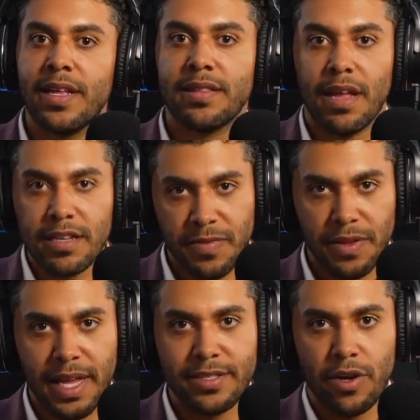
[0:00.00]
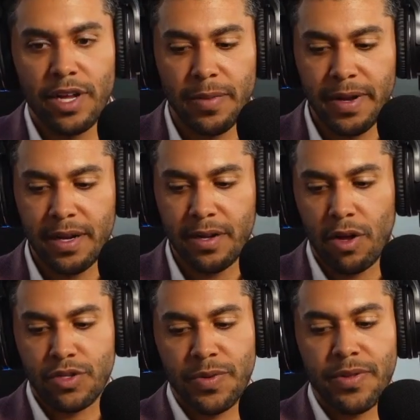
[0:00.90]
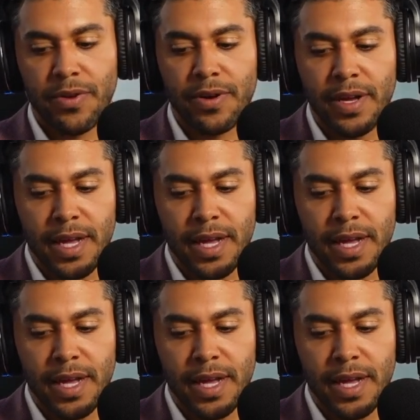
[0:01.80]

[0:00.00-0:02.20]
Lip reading: lustfully has already committed adultery with her